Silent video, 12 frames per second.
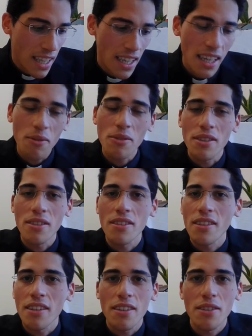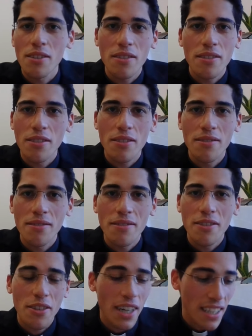He was a
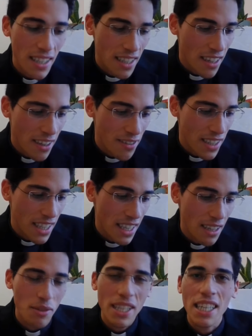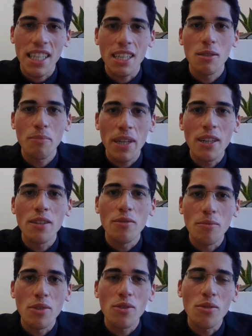crazy guy, really. He was actually expelled
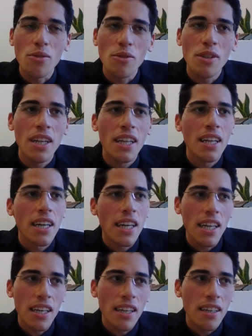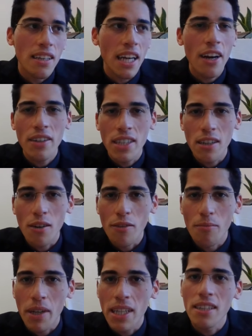from school. He inherited a lot of
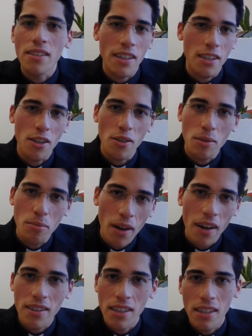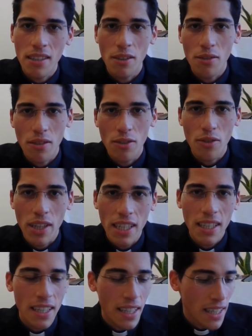money so he could go to parties and used to drink.